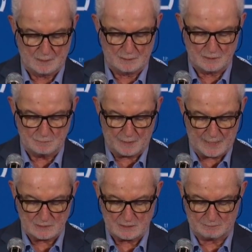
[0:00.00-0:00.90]
This
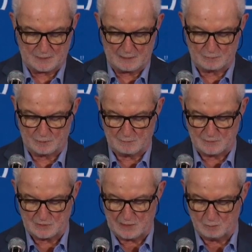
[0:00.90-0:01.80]
past September, the
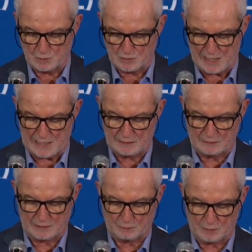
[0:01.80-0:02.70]
museum was honored
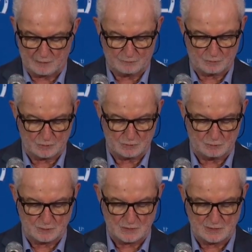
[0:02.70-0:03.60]
and grateful to
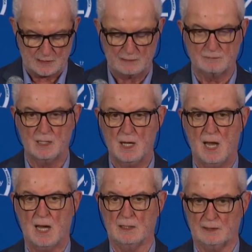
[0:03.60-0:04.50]
receive
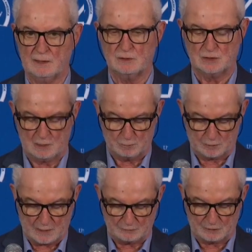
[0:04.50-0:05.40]
a Leadership one
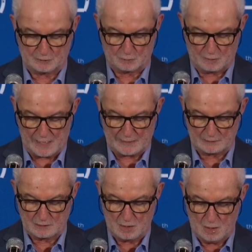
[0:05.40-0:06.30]
hundred
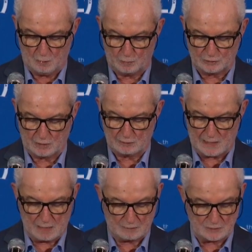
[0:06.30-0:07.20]
grant, which
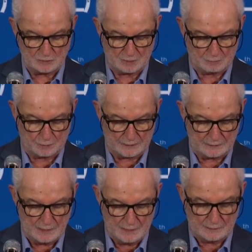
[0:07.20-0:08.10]
allowed us to bring
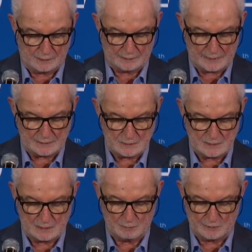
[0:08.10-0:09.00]
the
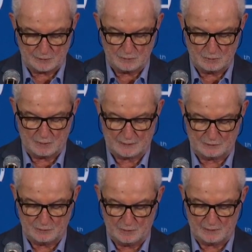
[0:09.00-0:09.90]
legacy, renewal, and
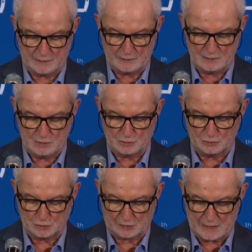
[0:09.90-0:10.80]
unity to
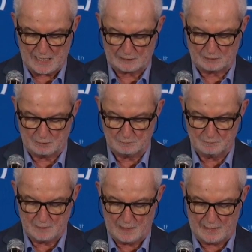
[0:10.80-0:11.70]
Chicago,
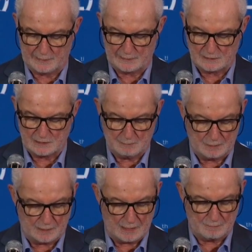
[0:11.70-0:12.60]
an
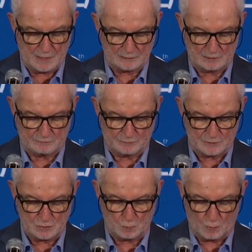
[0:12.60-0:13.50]
exhibit about the
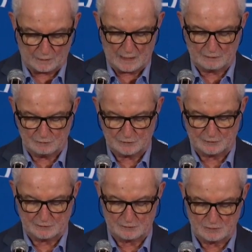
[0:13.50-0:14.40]
first one hundred
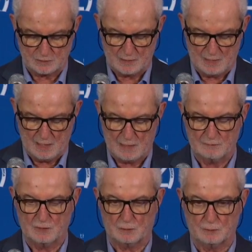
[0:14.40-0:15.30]
years of
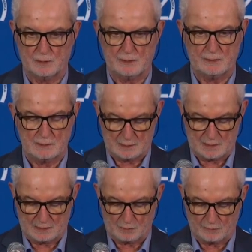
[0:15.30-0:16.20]
the Greek
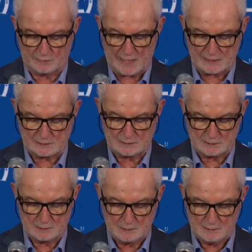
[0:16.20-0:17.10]
Orthodox
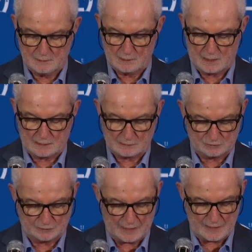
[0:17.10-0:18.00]

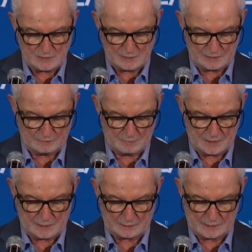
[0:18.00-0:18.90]
Archdiocese of
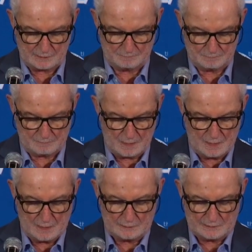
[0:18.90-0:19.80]
America.
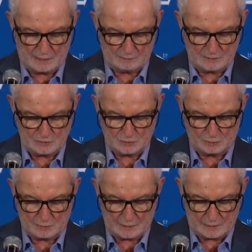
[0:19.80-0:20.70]
Telling the
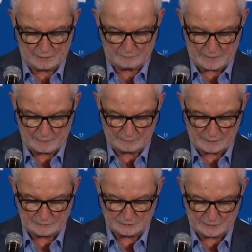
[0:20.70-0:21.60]
story of our
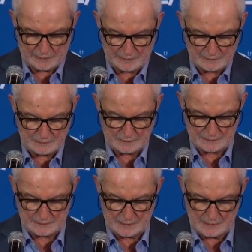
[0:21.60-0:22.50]

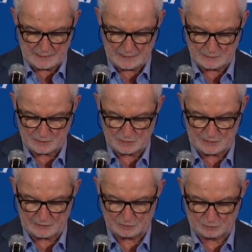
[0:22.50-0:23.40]
archdiocese is
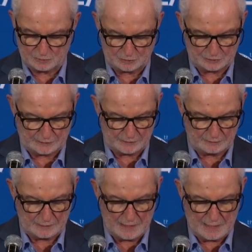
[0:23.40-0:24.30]
essential to
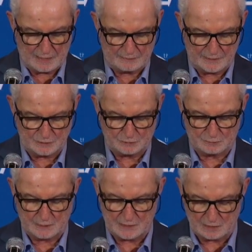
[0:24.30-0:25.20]
sharing our
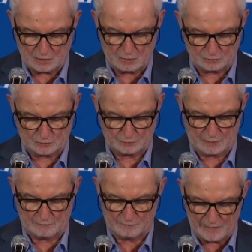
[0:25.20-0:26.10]
history, culture,
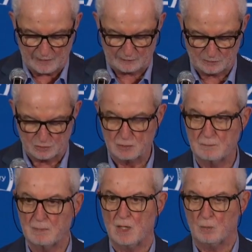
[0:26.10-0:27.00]
and values
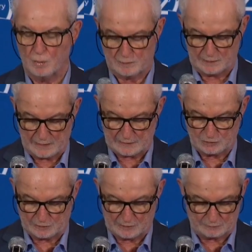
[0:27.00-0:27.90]
with the next
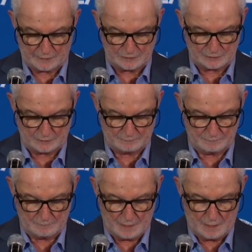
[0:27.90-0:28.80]
generation.
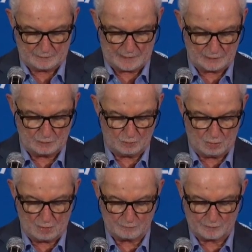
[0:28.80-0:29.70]
Thank you
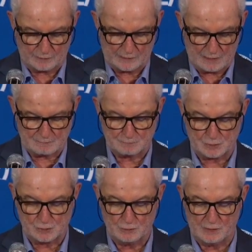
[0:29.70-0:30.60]
all for the
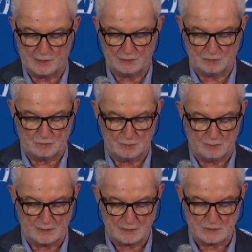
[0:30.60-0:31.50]
opportunity to do
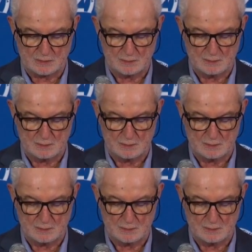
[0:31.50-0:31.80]
this.